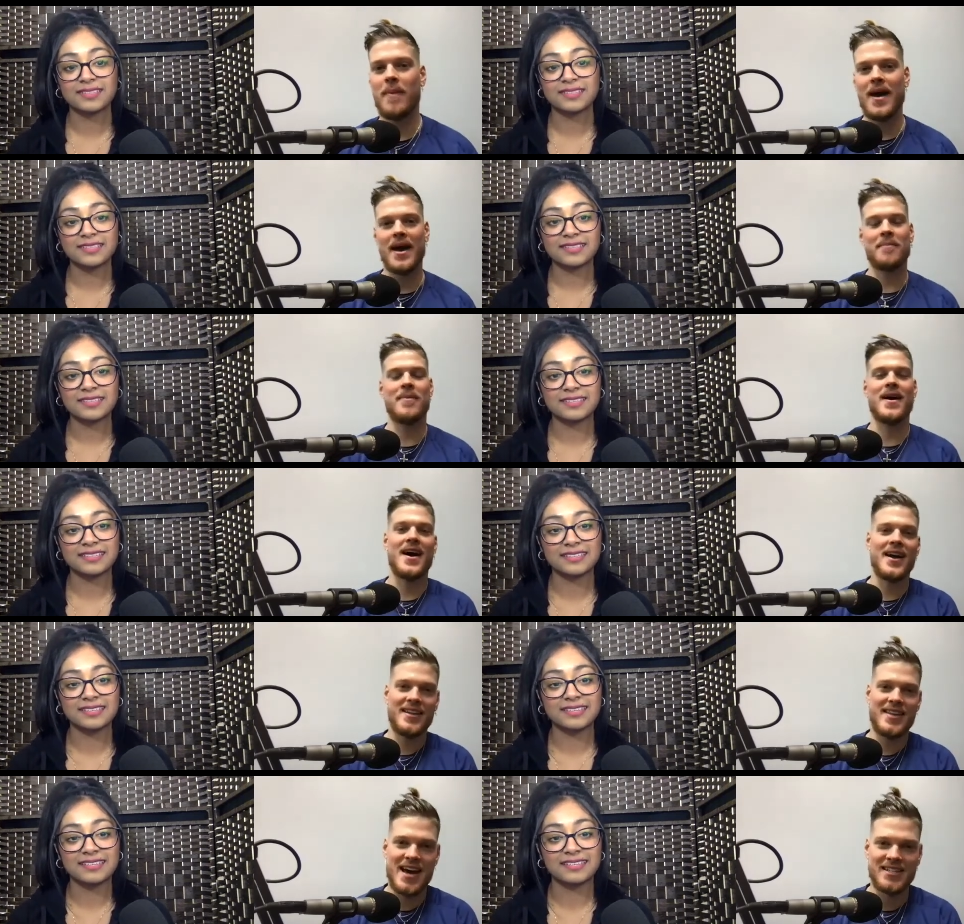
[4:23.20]
Speaker 1: Bacc
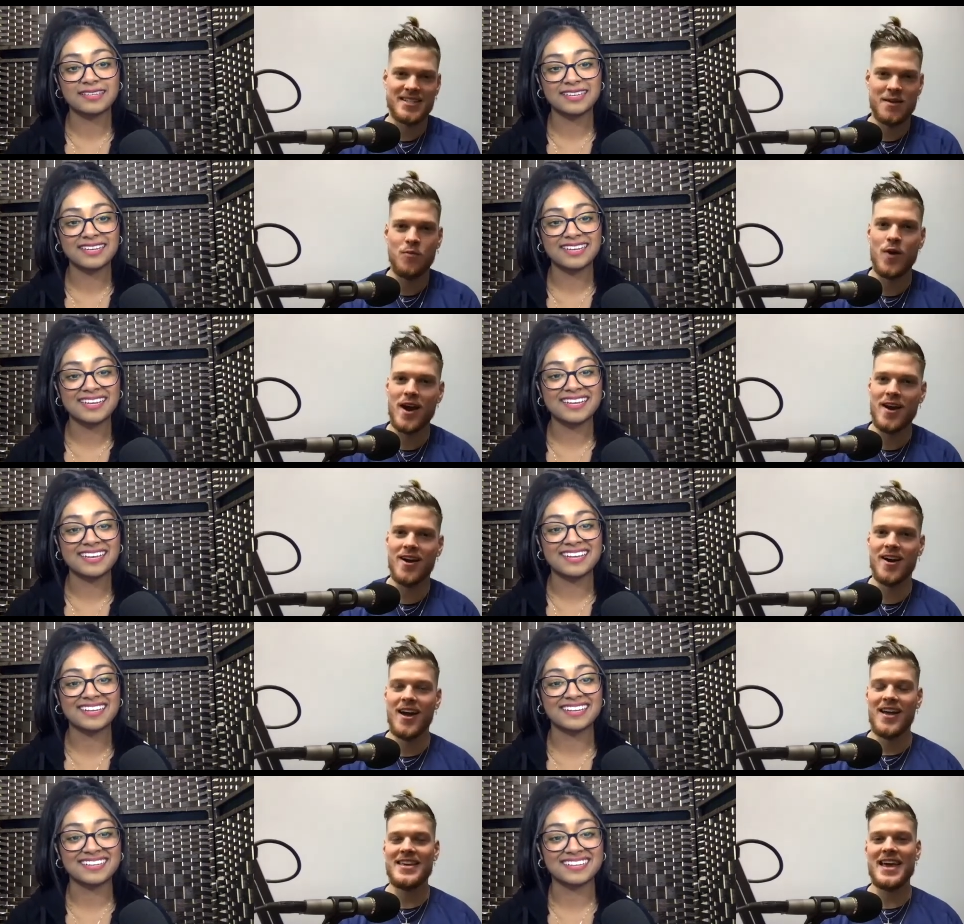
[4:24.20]
podcast and where
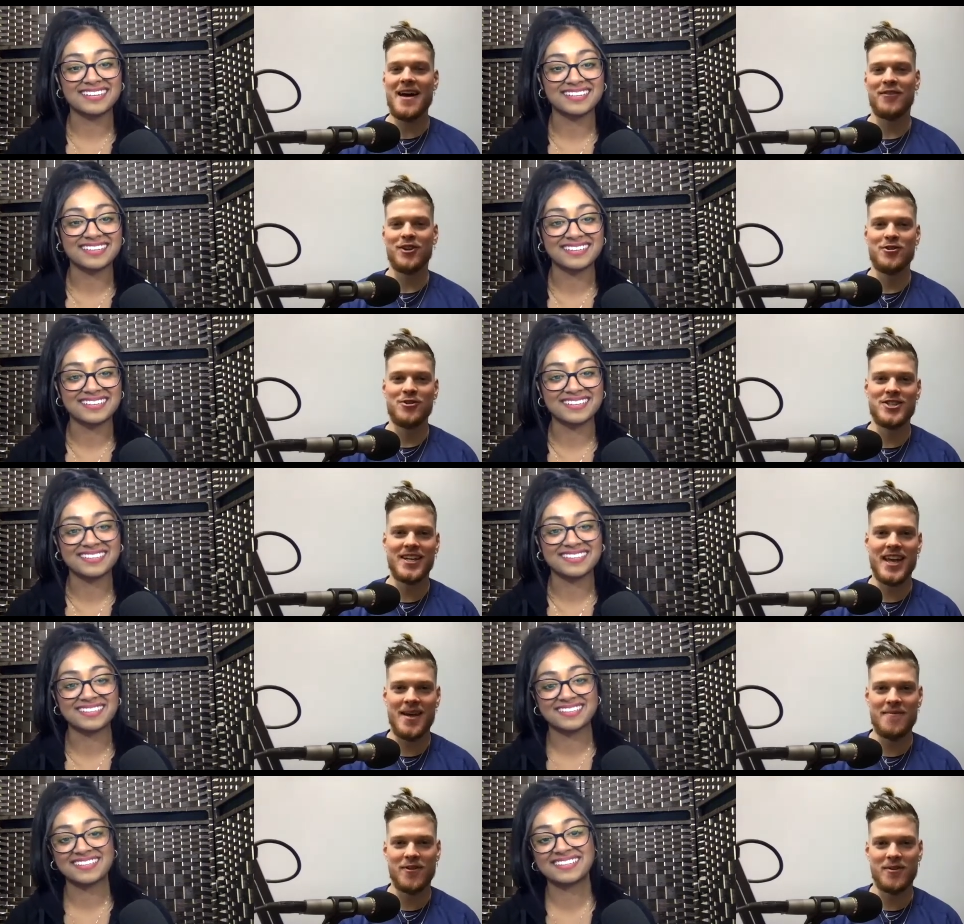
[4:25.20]
the evolution
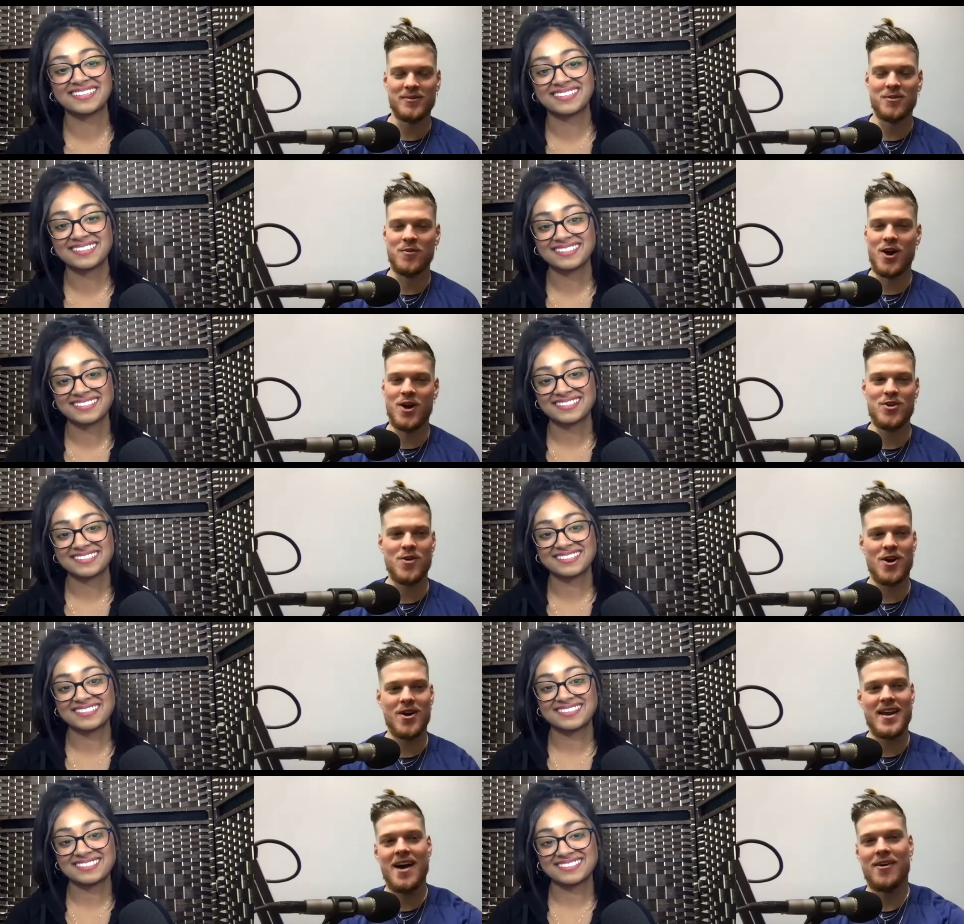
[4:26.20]
came from to where you are
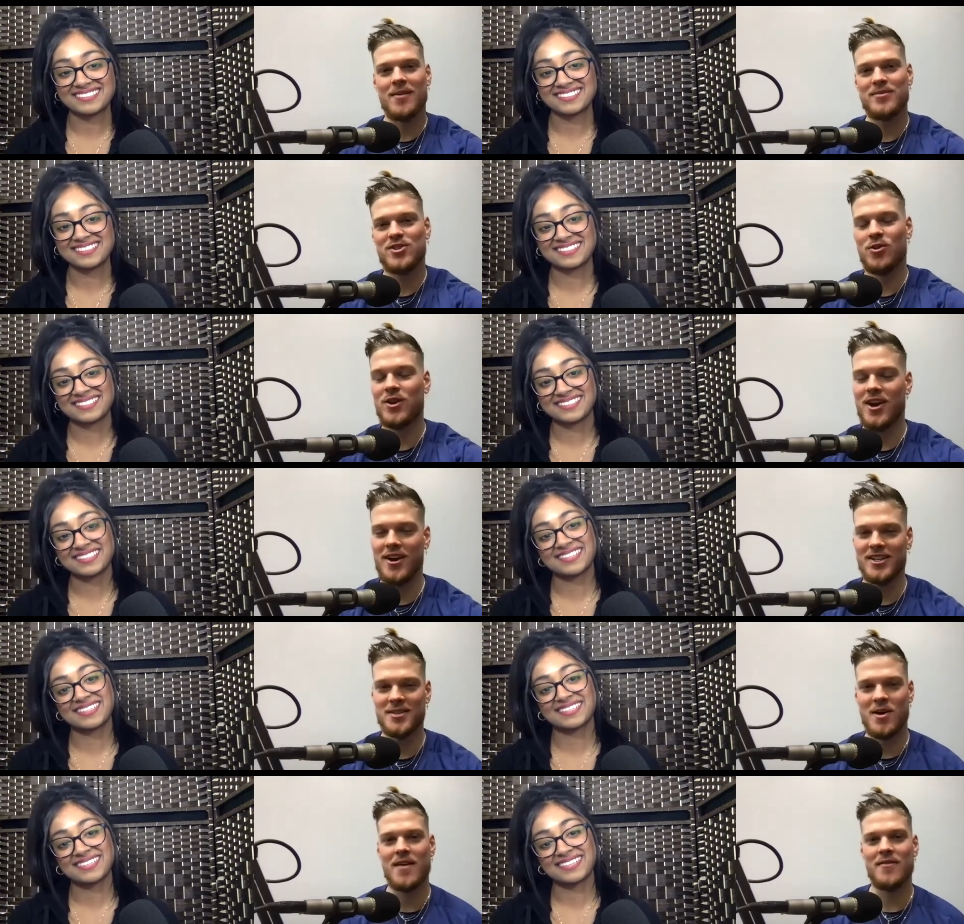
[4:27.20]
now. I'm so curious
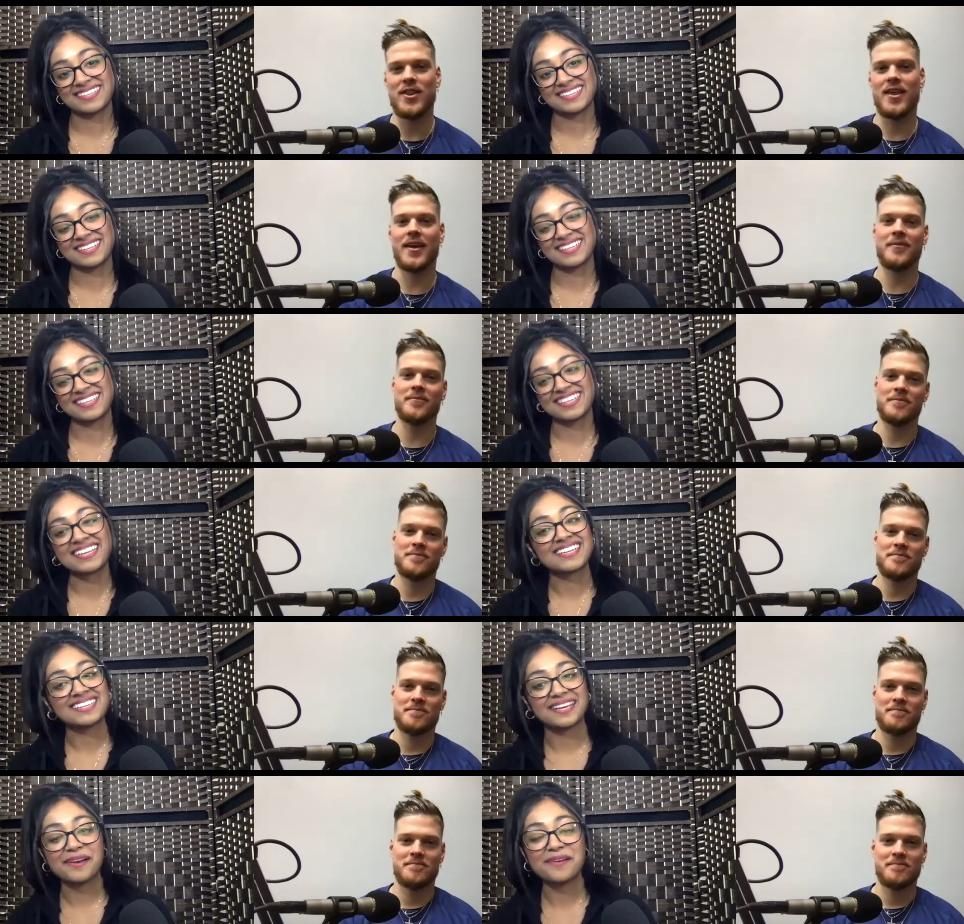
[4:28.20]
about everything.
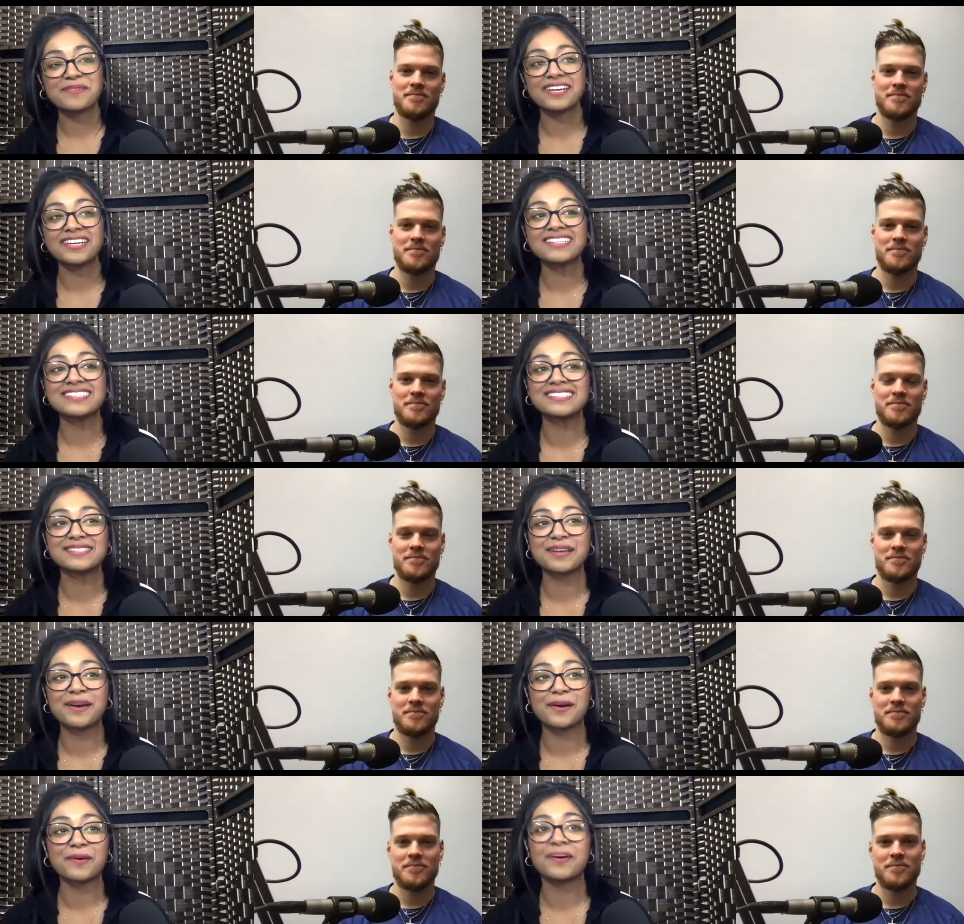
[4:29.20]
Speaker 2: Yeah, man.
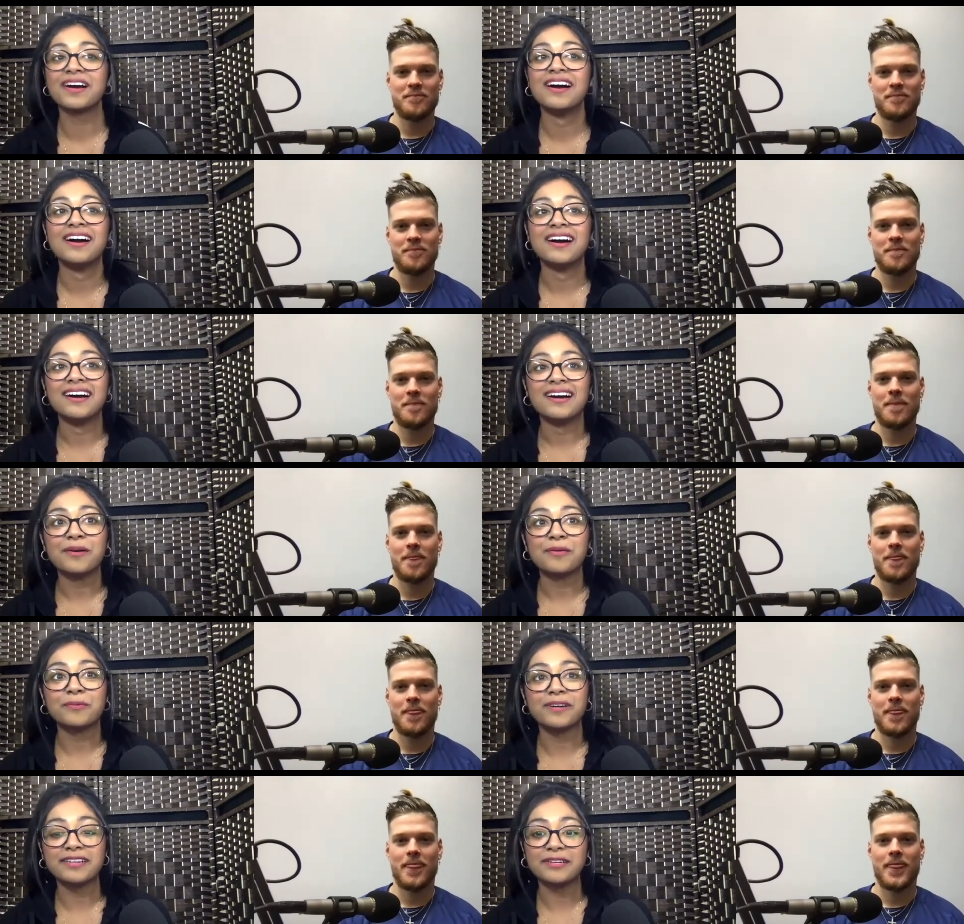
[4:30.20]
So,
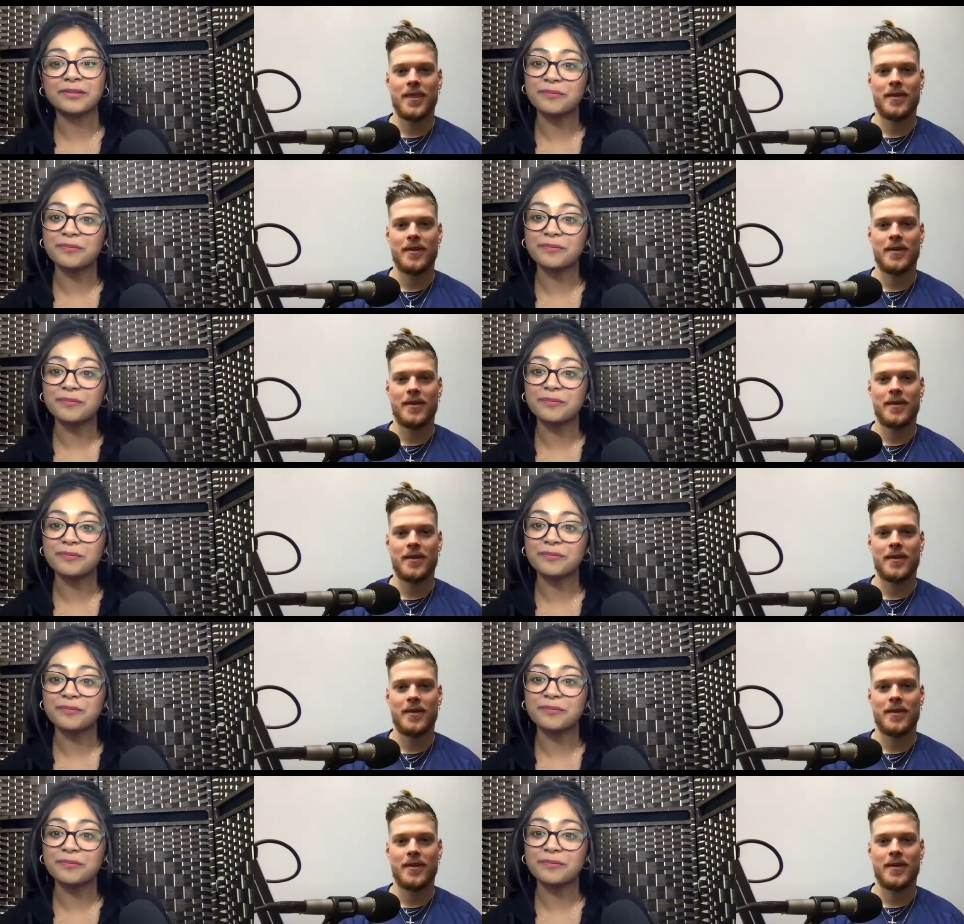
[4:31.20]
well,